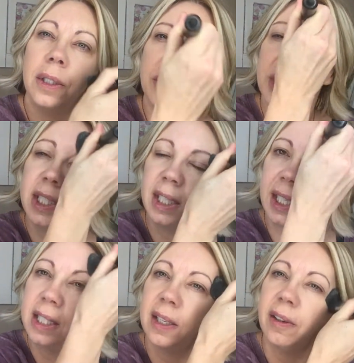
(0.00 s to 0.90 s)
So it
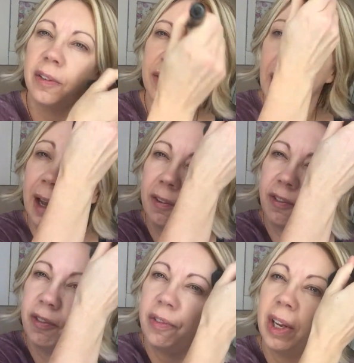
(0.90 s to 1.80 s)
still is a
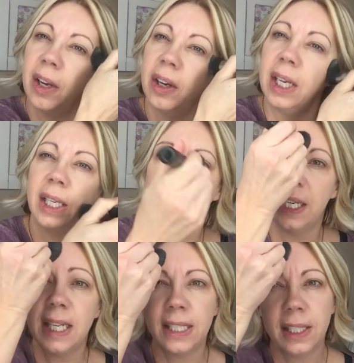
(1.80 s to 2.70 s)
very
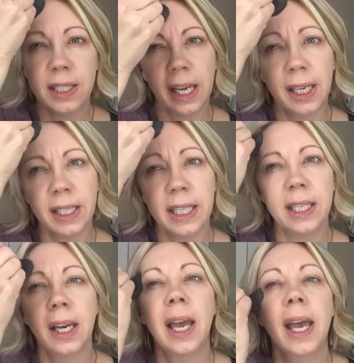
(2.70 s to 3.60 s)
neat
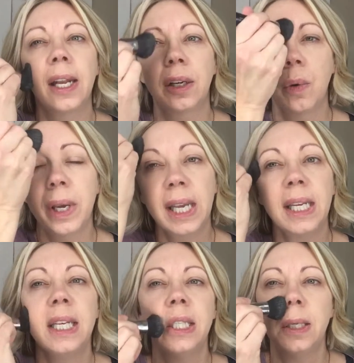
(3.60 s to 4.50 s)
technique and quick
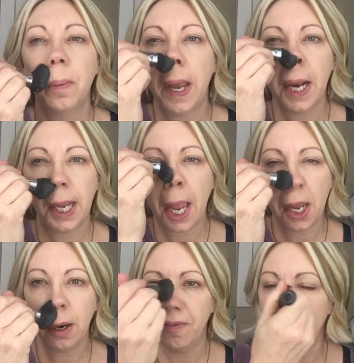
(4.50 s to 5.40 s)
and easy way to
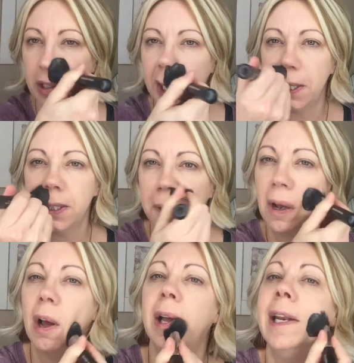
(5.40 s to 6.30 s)
get your foundation
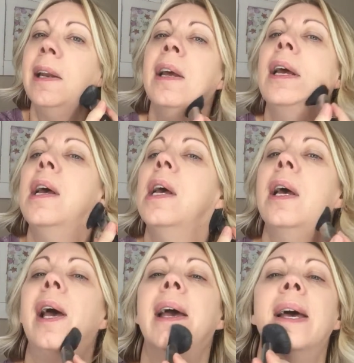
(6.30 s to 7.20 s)
on
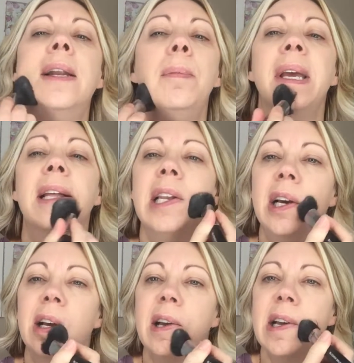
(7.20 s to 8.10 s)
and make it
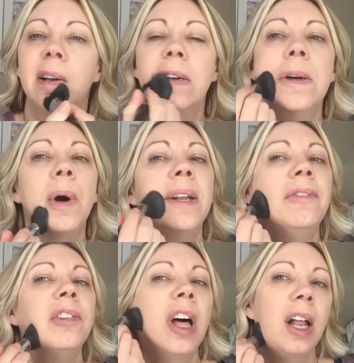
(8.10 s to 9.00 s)
look
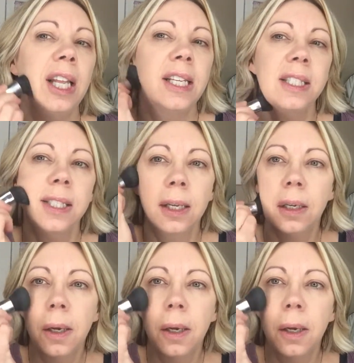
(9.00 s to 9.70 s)
quite flawless.